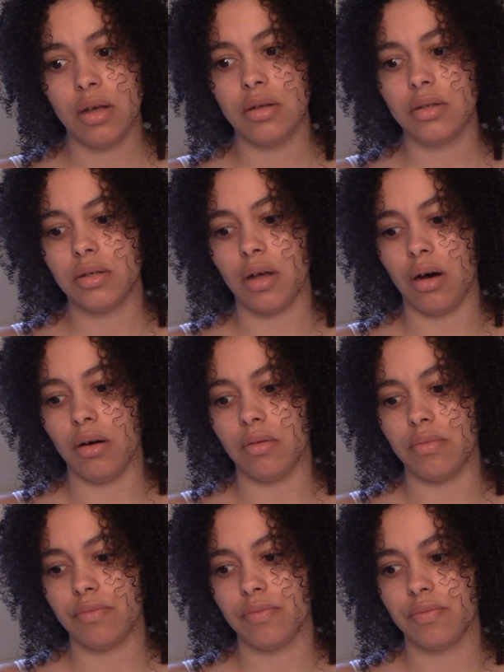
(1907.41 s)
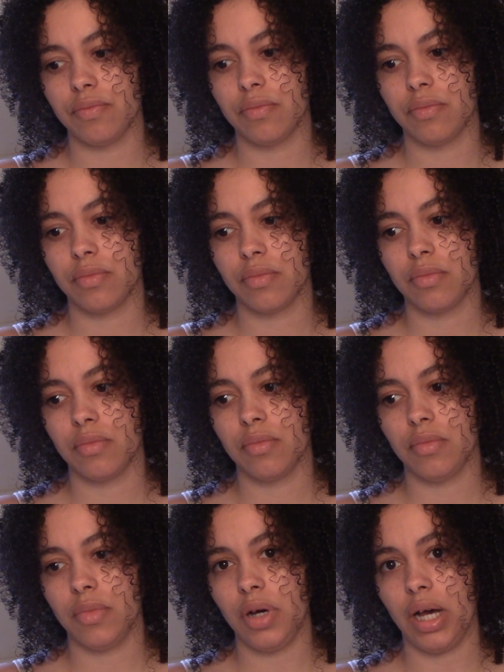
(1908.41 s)
So,
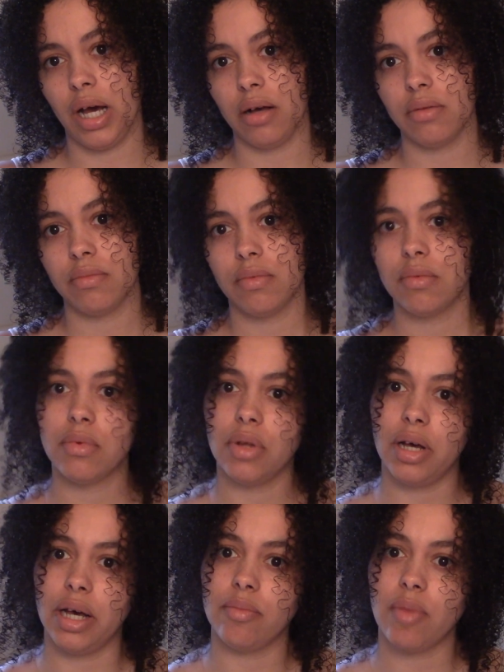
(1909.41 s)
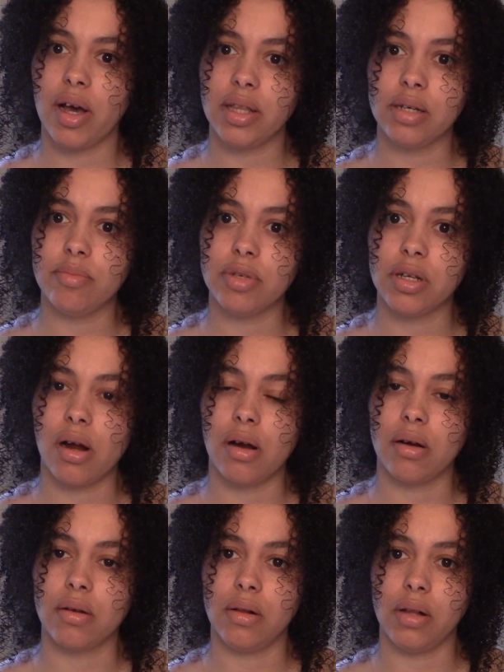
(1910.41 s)
yeah, like my lips
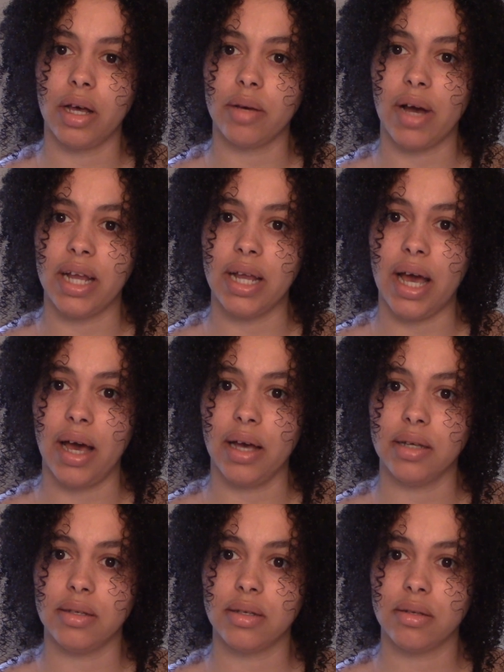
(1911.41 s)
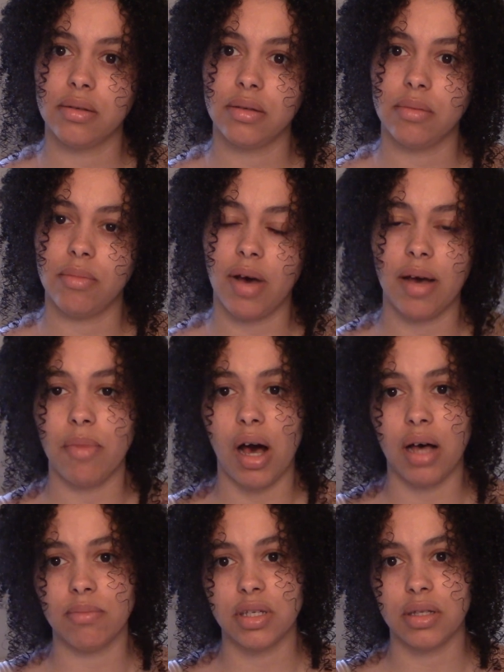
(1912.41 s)
are like my dad's. My
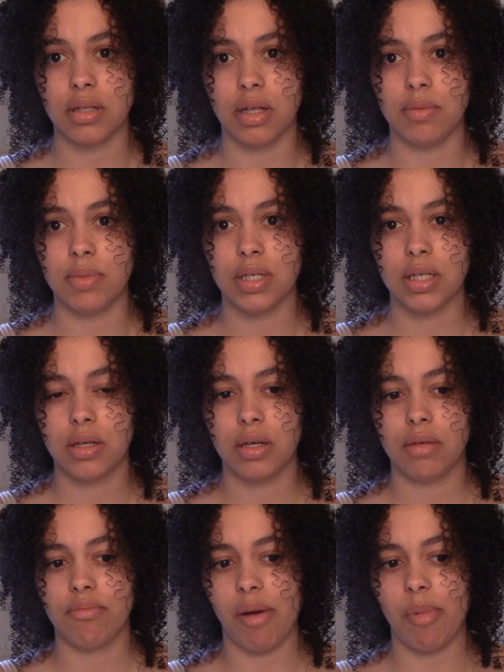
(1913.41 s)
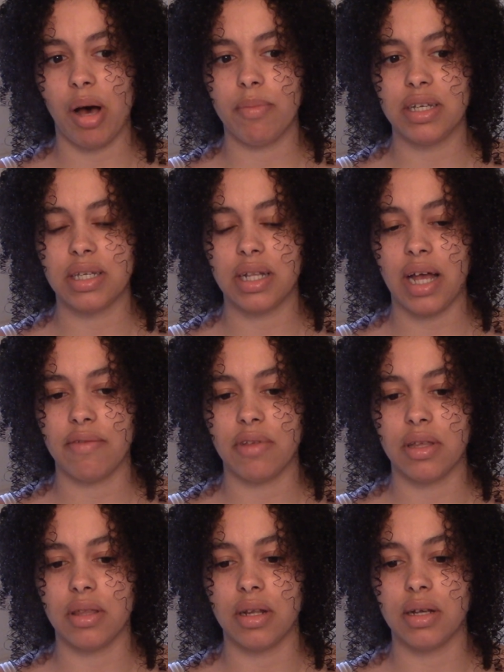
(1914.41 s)
mom's lips. My mom doesn't have the
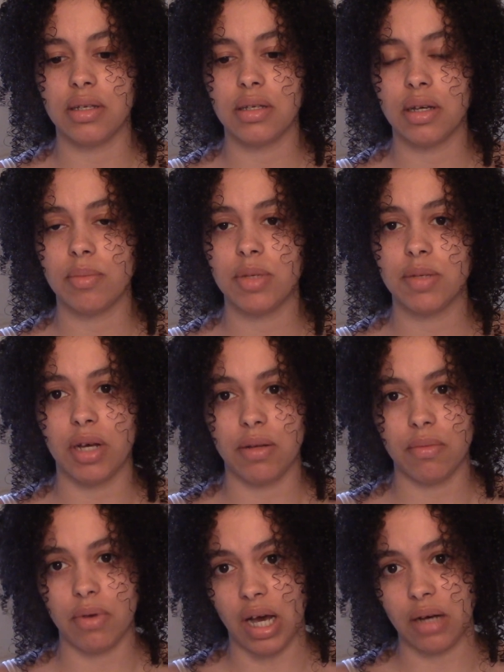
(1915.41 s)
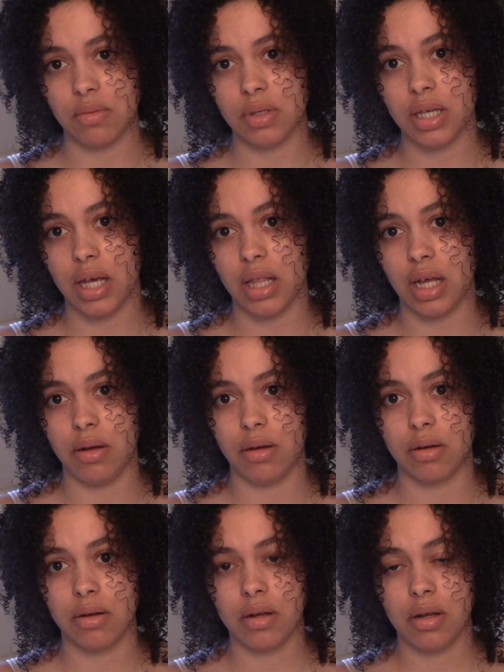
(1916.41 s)
thinnest lips, but yeah, I would say
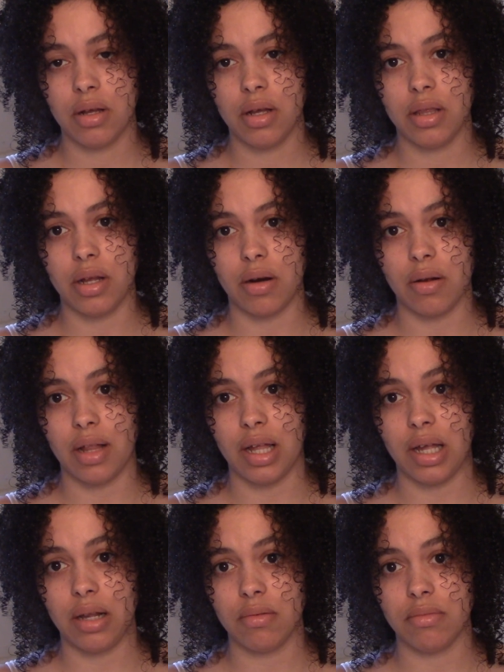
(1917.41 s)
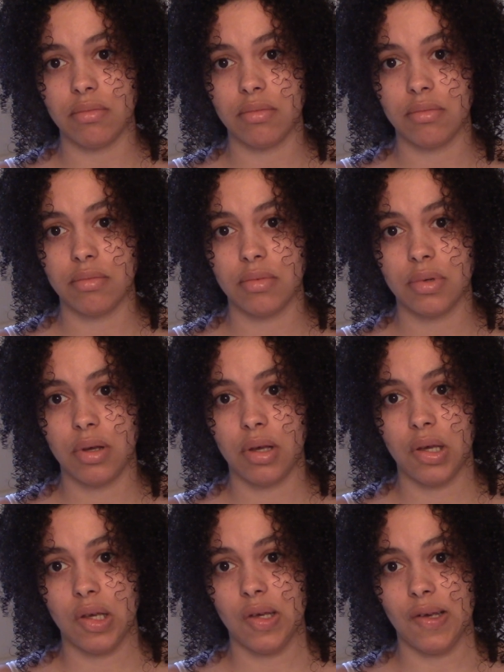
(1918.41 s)
they're thin.
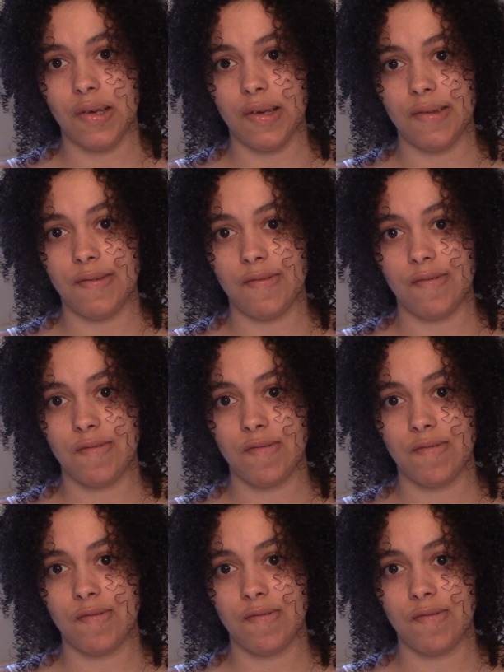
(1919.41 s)
And